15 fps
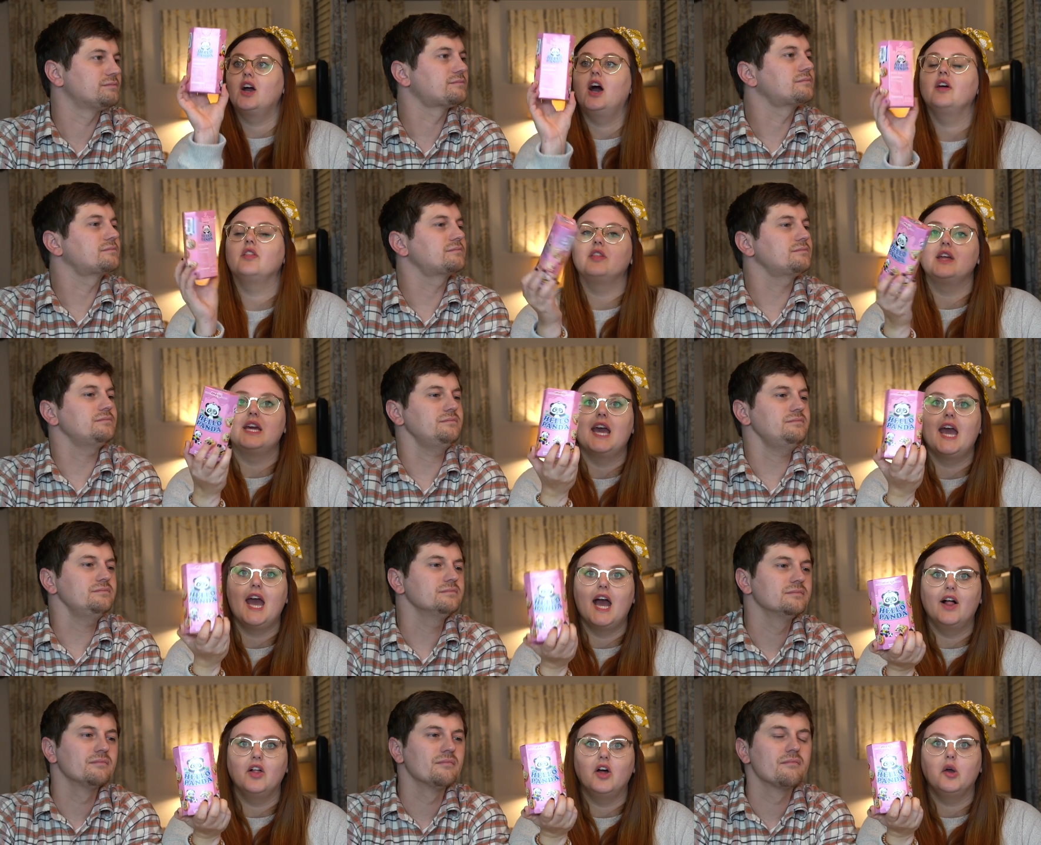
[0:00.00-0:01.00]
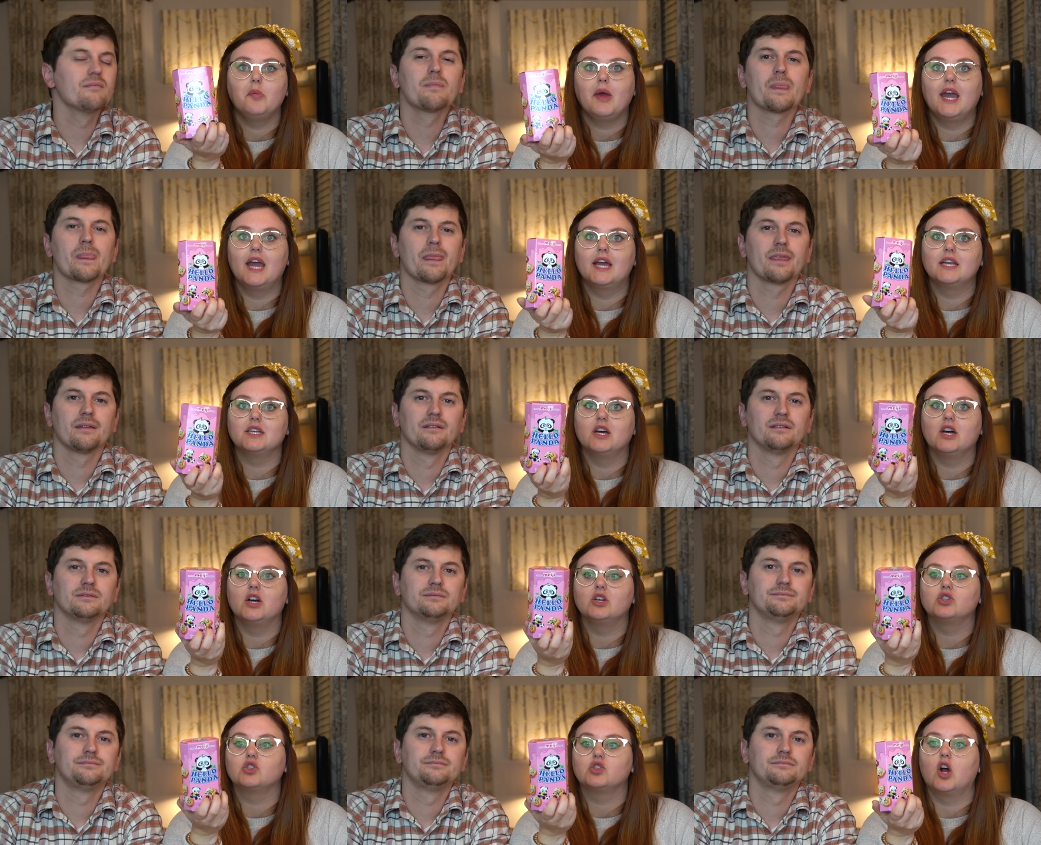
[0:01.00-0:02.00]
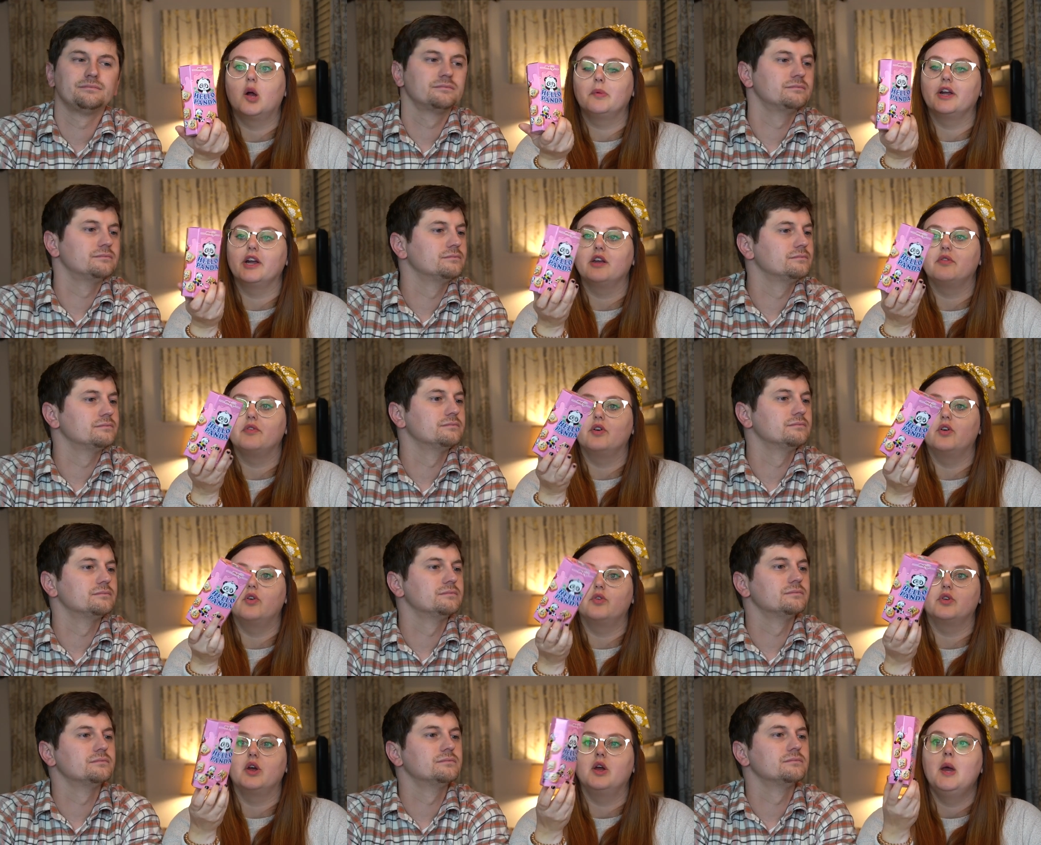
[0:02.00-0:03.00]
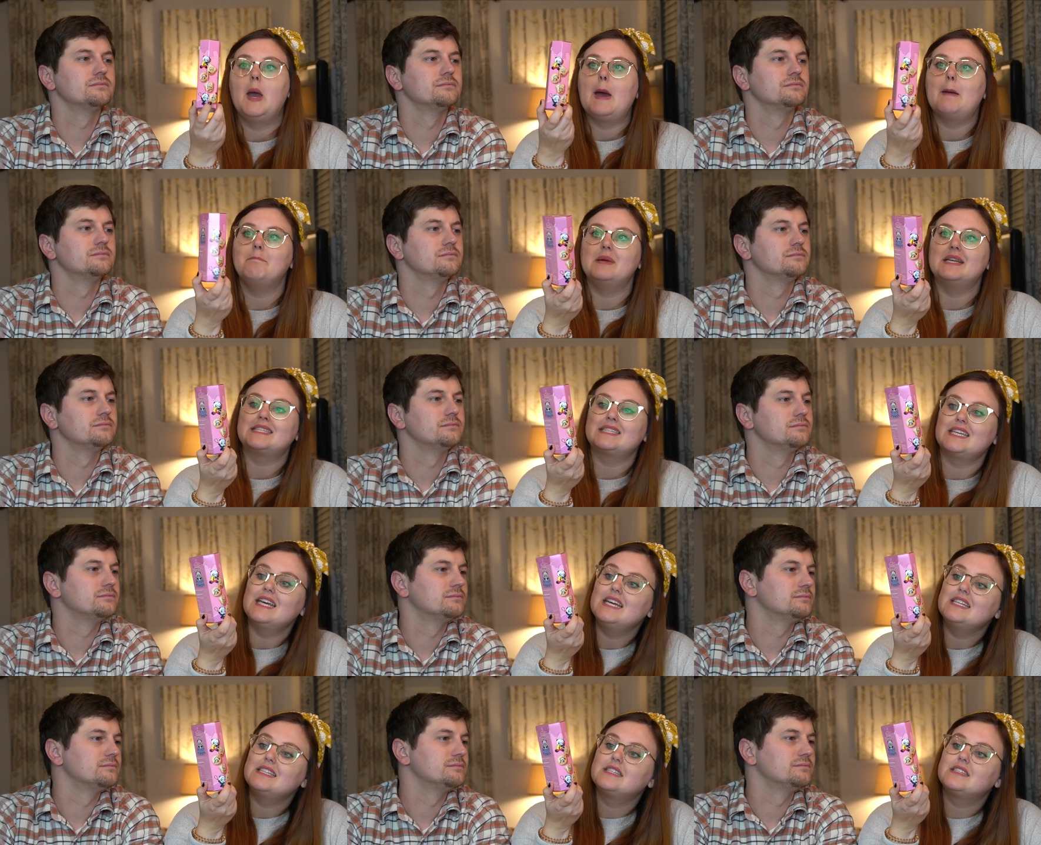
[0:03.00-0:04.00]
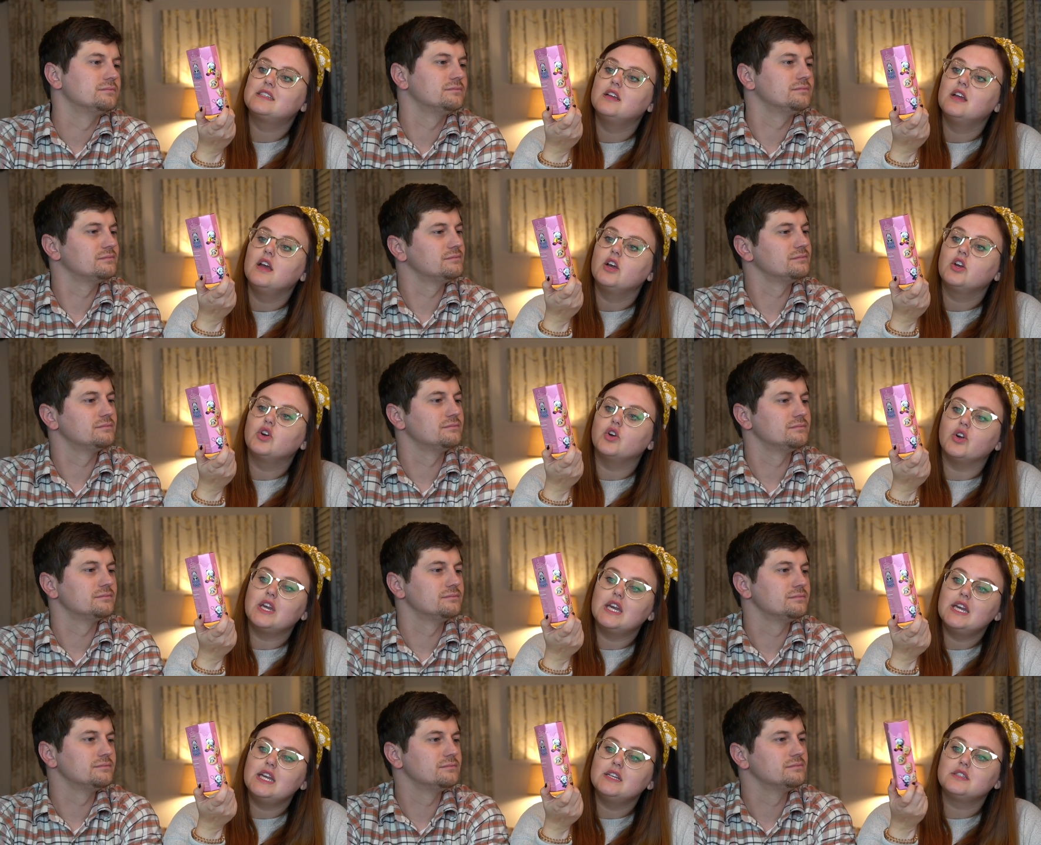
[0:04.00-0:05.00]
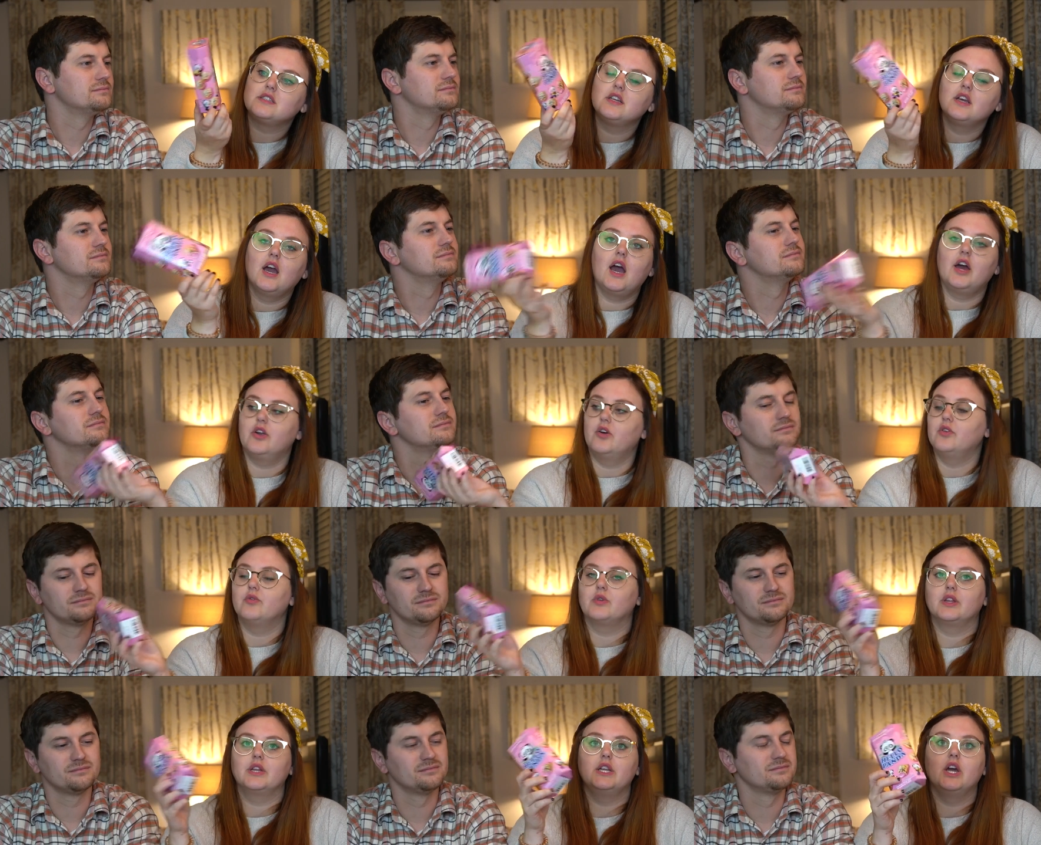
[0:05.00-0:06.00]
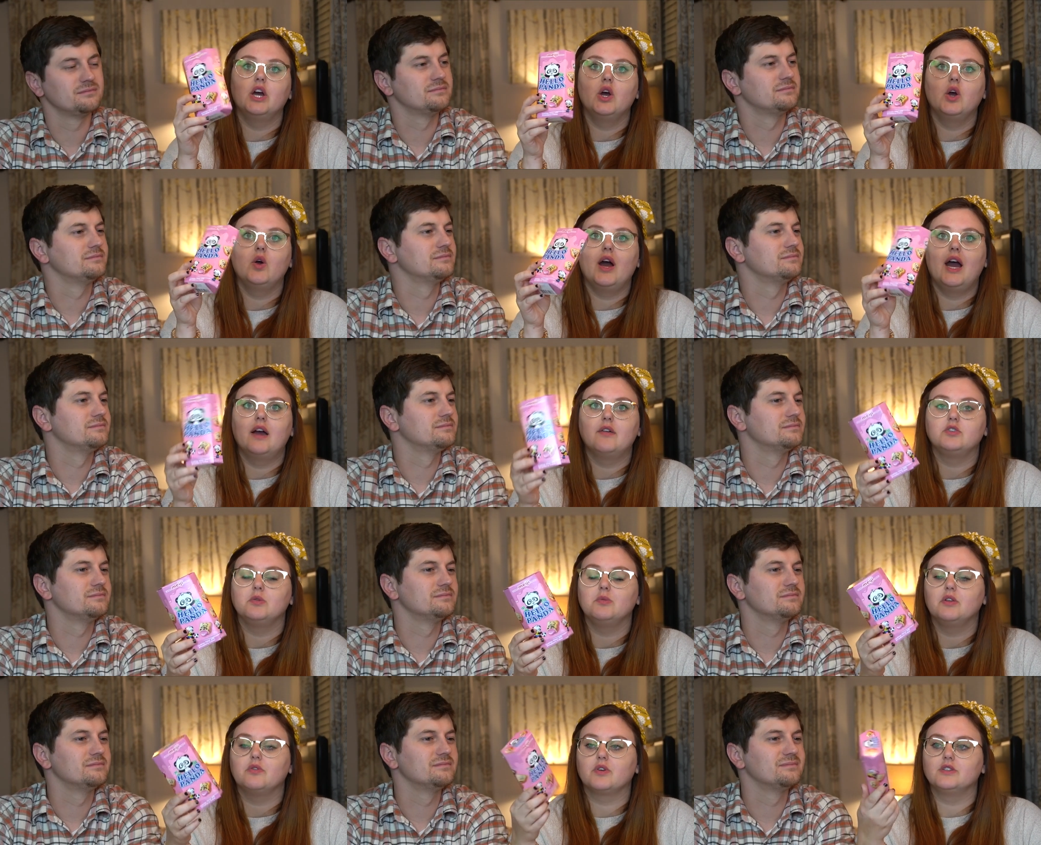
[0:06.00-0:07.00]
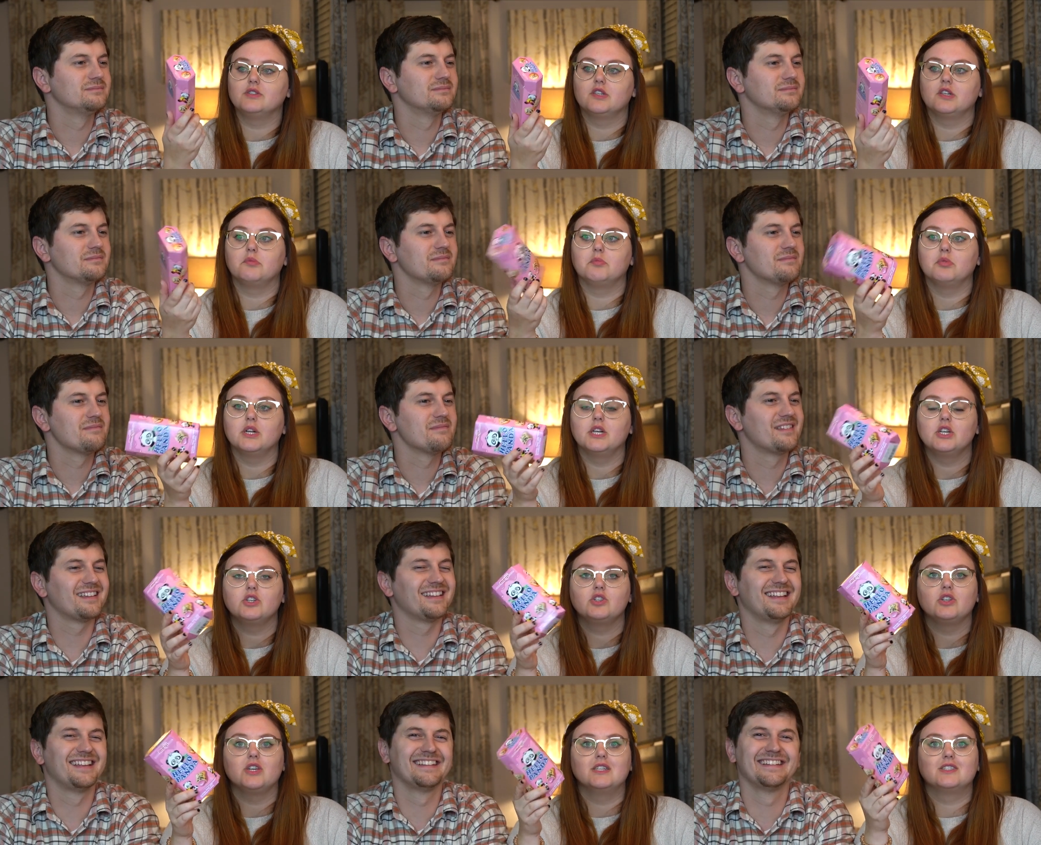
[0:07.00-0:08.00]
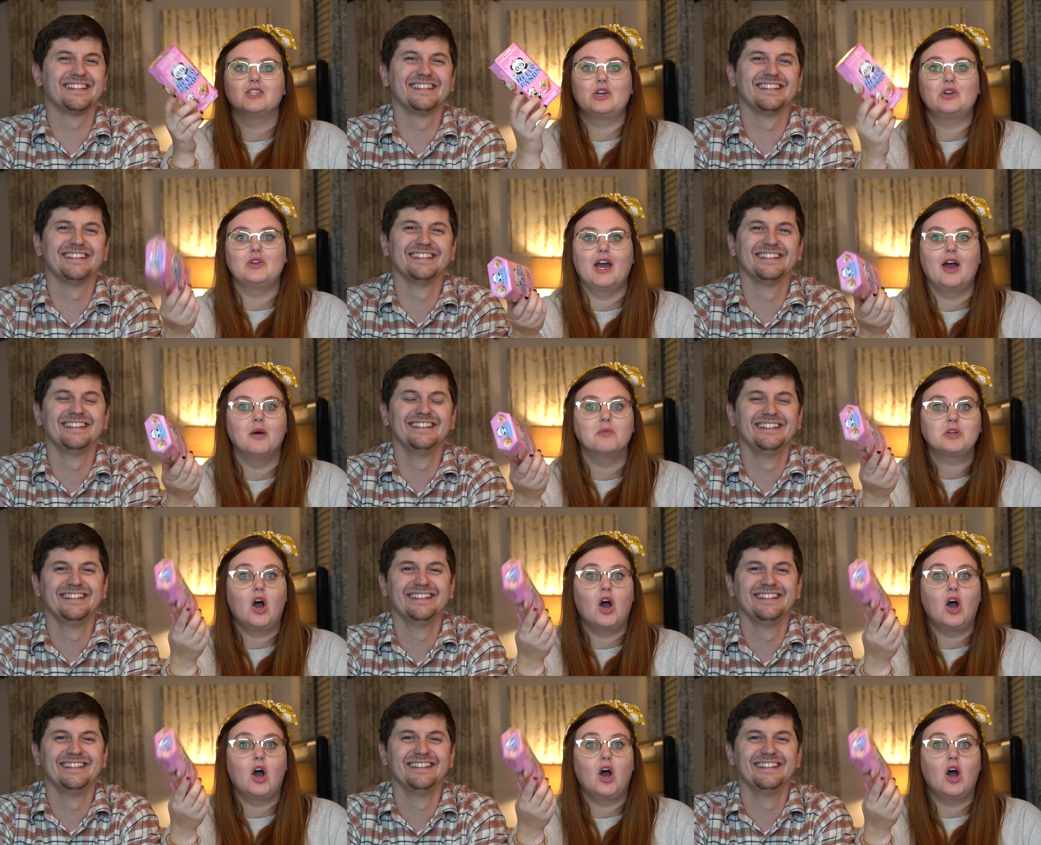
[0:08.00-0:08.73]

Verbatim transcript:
Speaker 1: got the Hello Panda strawberry filled biscuits, cookies. I don't really know. I have too many friends that are British and so now I'm